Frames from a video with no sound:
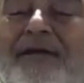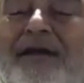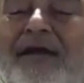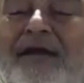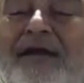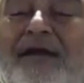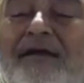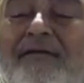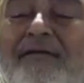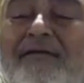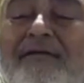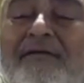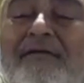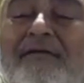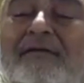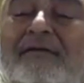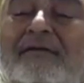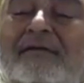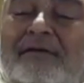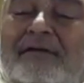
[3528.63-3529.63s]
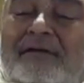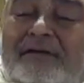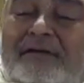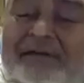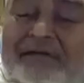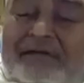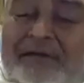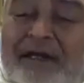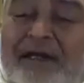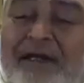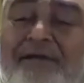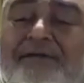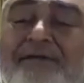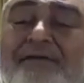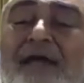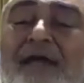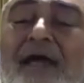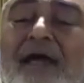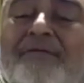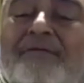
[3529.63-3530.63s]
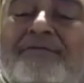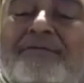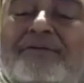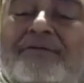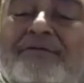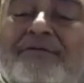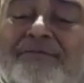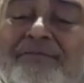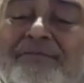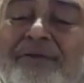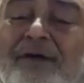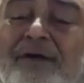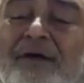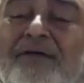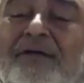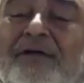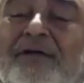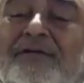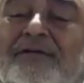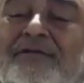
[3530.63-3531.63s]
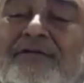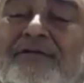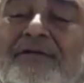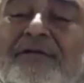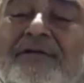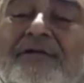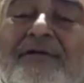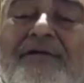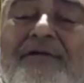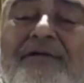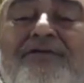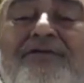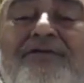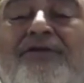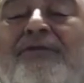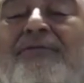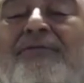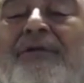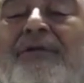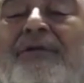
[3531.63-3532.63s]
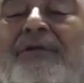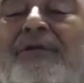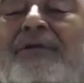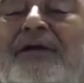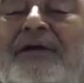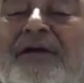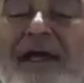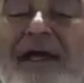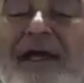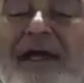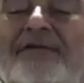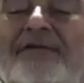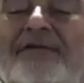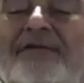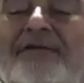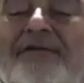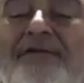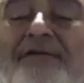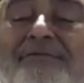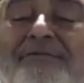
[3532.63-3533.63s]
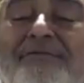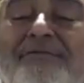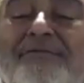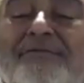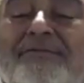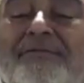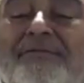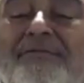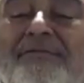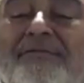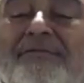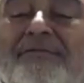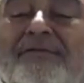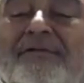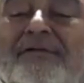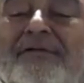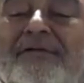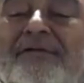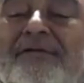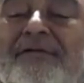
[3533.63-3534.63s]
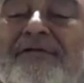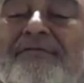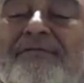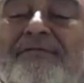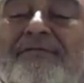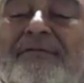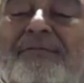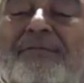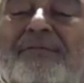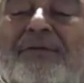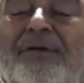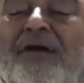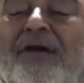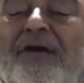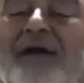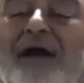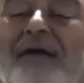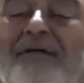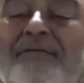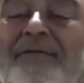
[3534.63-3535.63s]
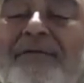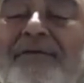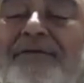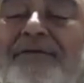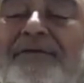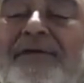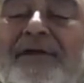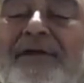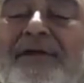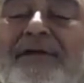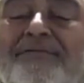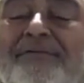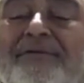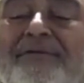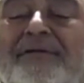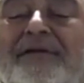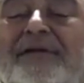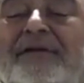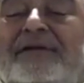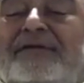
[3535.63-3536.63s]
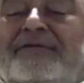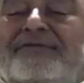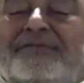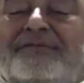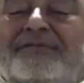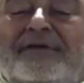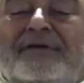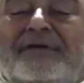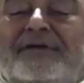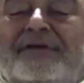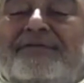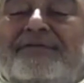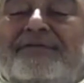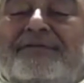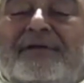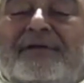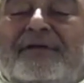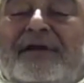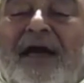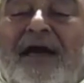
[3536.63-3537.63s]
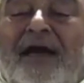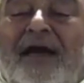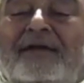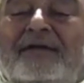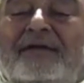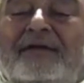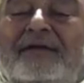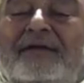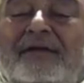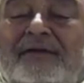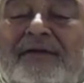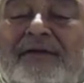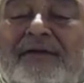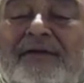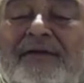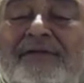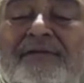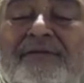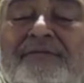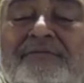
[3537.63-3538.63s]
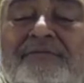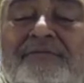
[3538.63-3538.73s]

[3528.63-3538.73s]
Na? It takes time to block it. So many life, we block ourselves with the different, different ideas.